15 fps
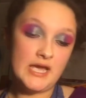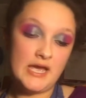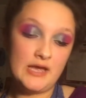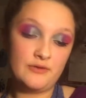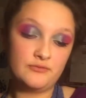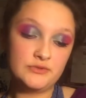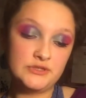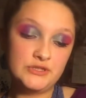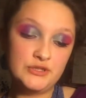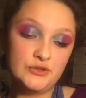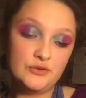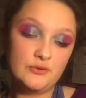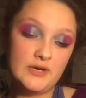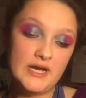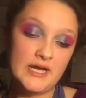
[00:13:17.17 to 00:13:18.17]
I will see
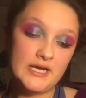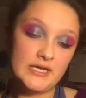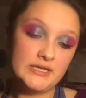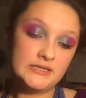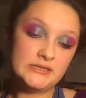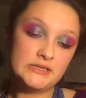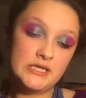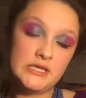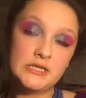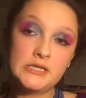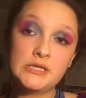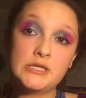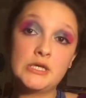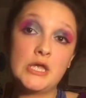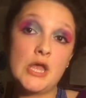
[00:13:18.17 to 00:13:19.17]
you guys
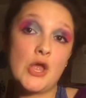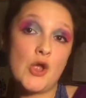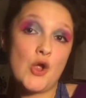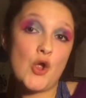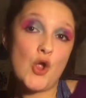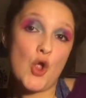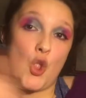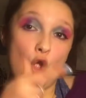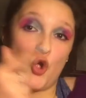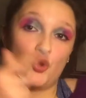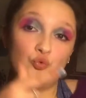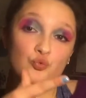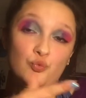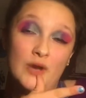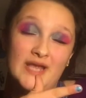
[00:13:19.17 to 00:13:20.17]

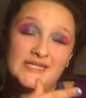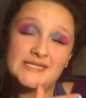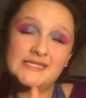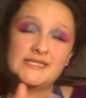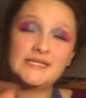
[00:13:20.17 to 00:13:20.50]
right